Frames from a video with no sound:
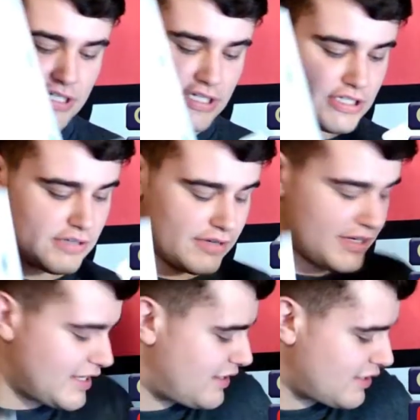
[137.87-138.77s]
to
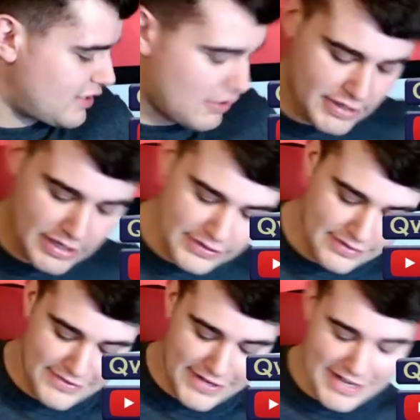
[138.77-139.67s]
get going on
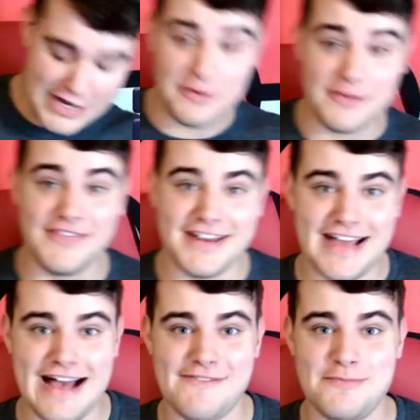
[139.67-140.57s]
this video and then
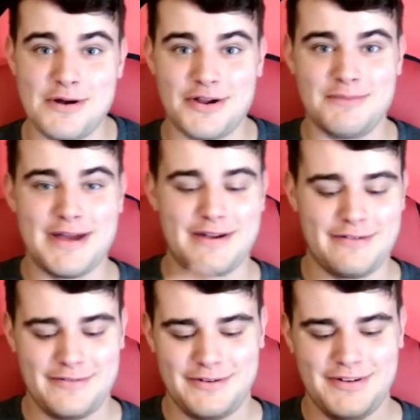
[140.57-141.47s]
have a broken
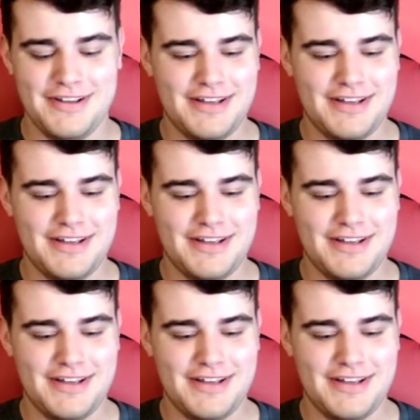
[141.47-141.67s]
microphone.